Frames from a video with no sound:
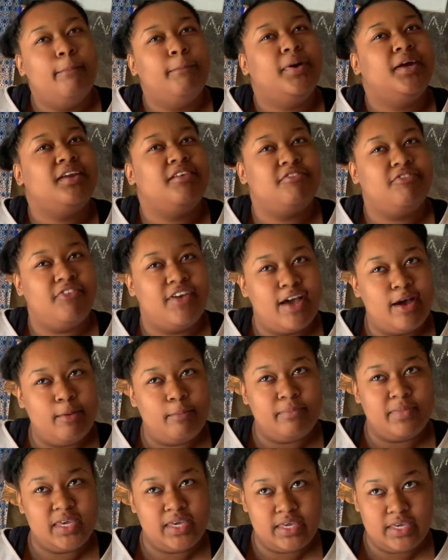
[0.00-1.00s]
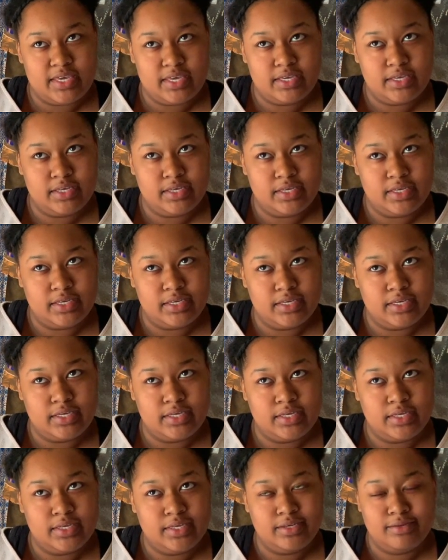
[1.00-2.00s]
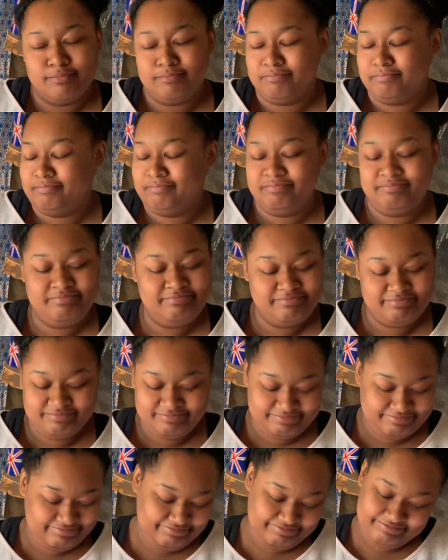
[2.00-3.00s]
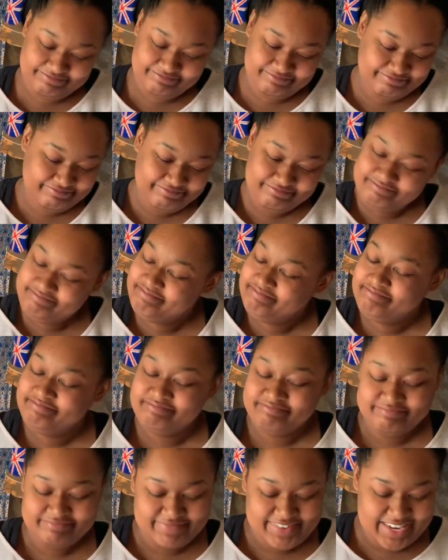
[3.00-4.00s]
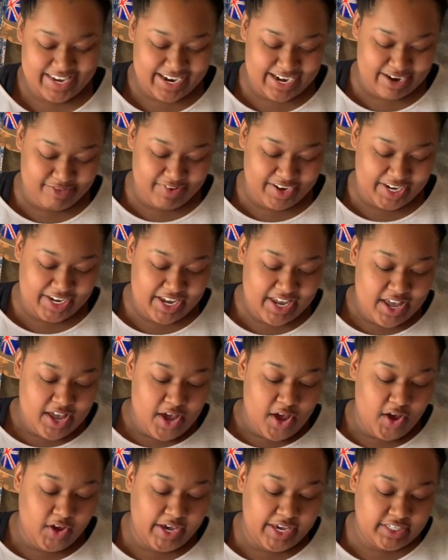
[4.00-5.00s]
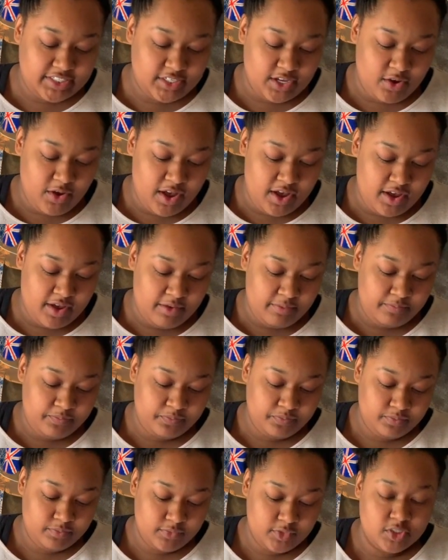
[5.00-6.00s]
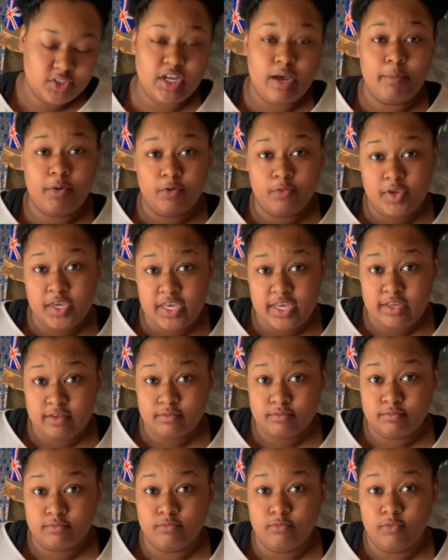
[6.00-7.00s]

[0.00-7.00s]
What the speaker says: but it found me. Y'all not ready. Okay, so I'm going to read